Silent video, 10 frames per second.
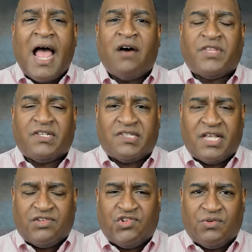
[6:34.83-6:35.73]
how this
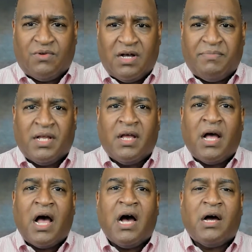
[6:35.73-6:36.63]
sets you up
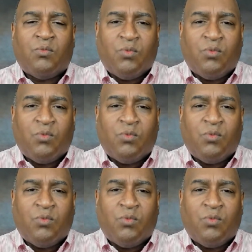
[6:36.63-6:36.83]
uh,